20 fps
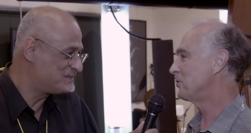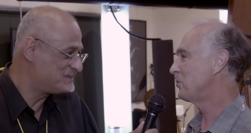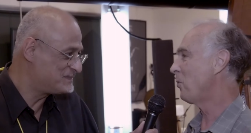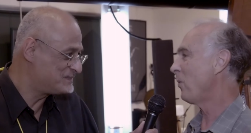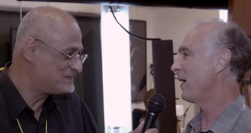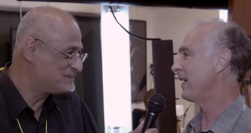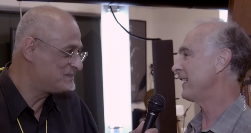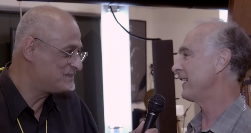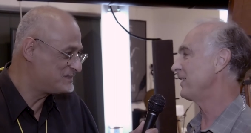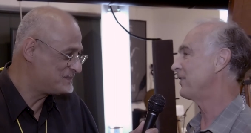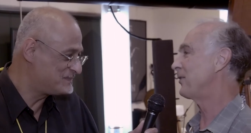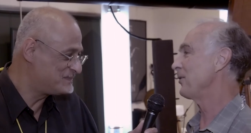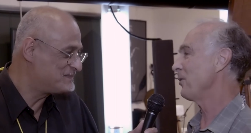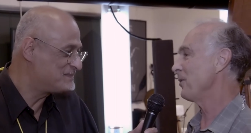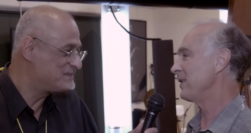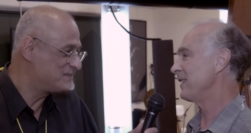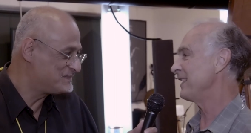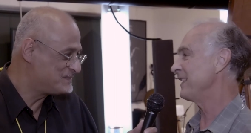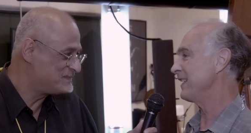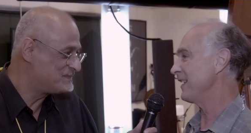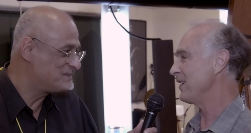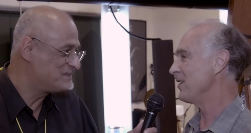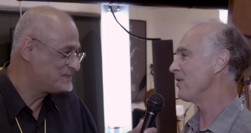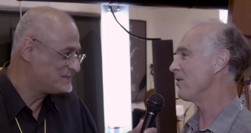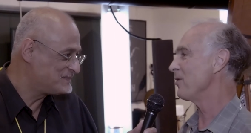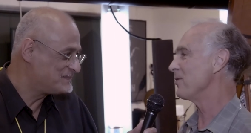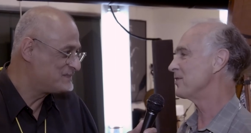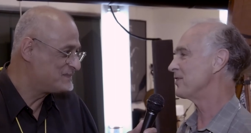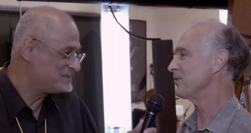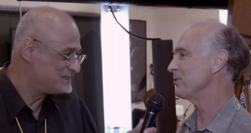Speaker 1: 20, 30
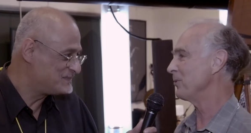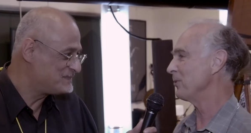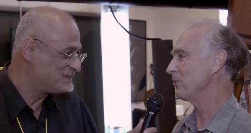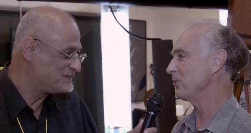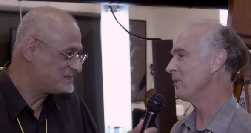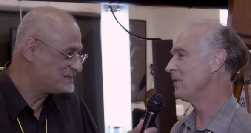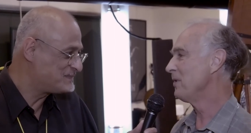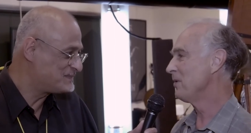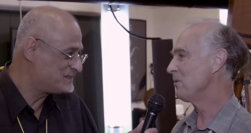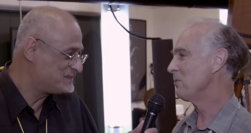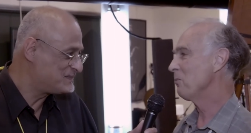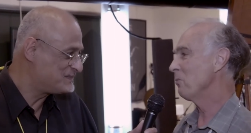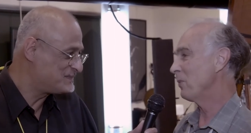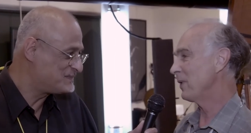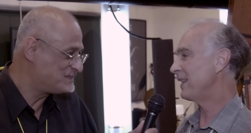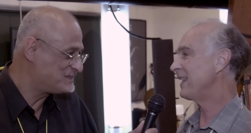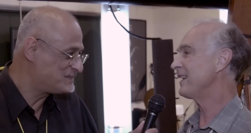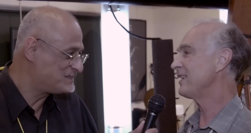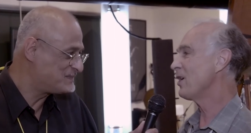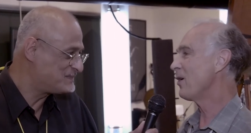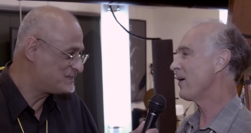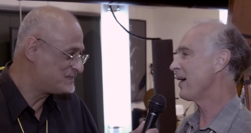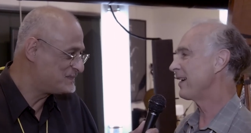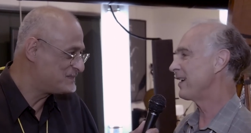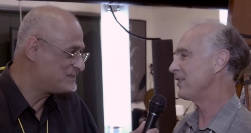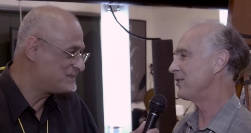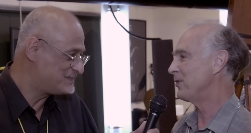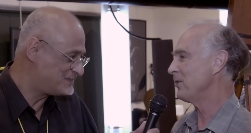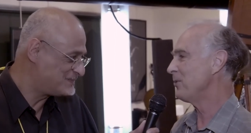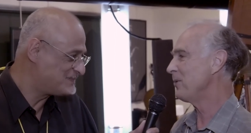years who really know how
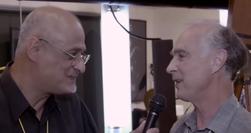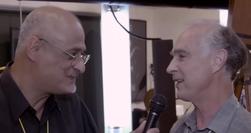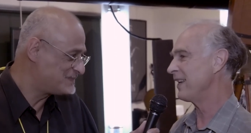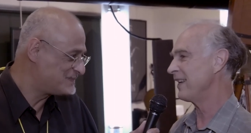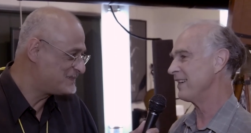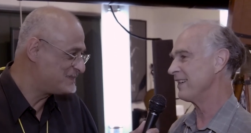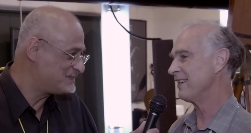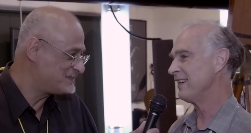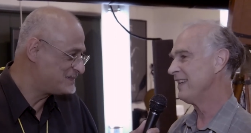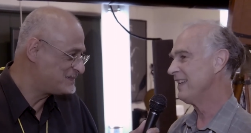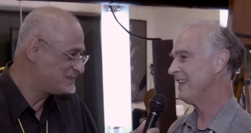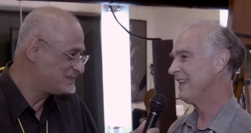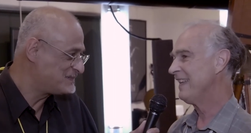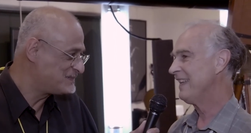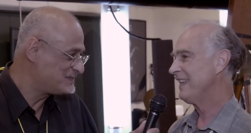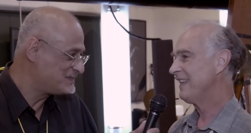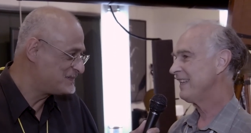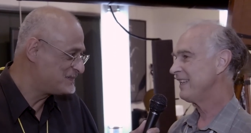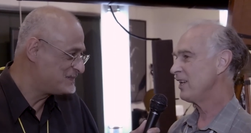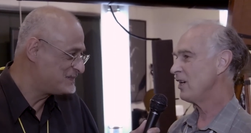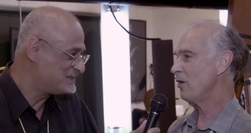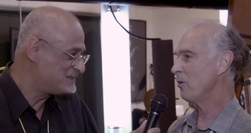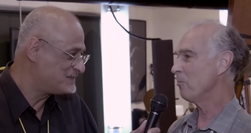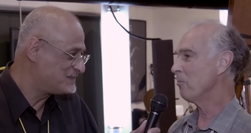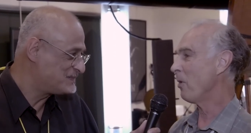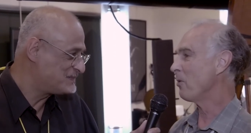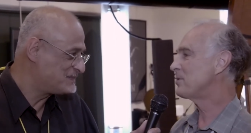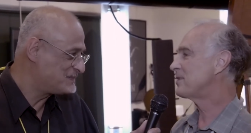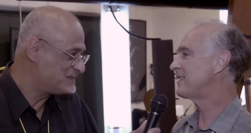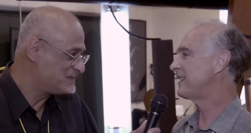to do it. And, you know,
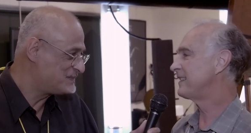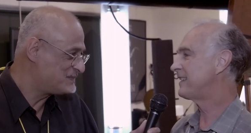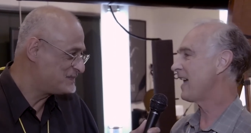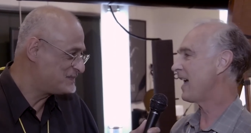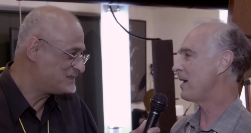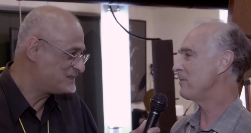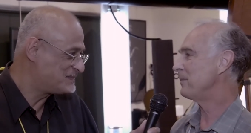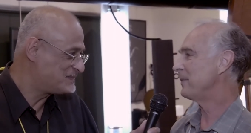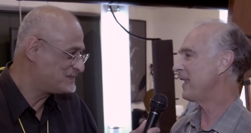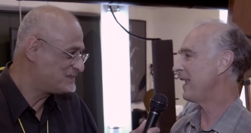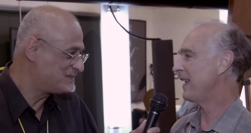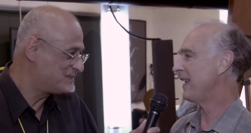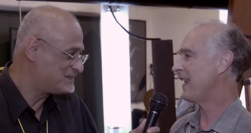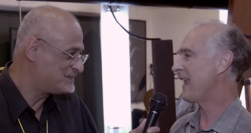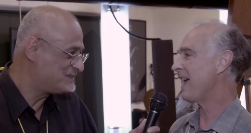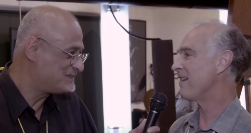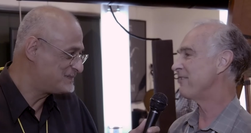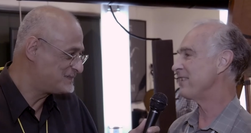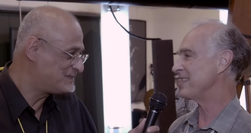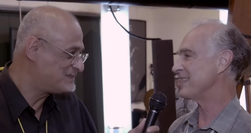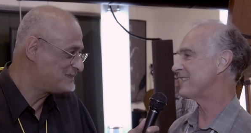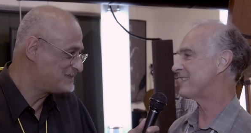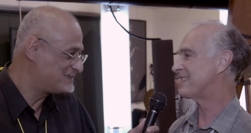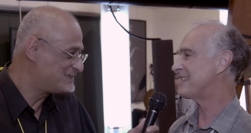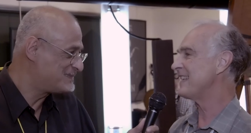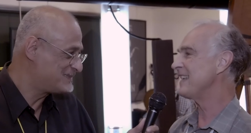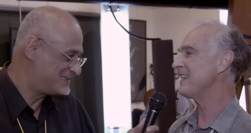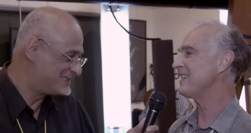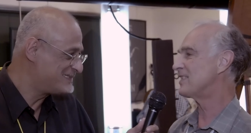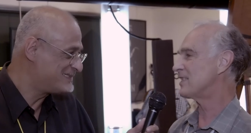most of the time they haven't
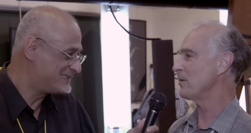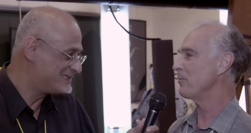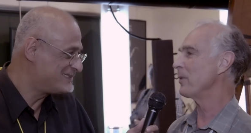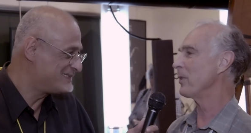seen some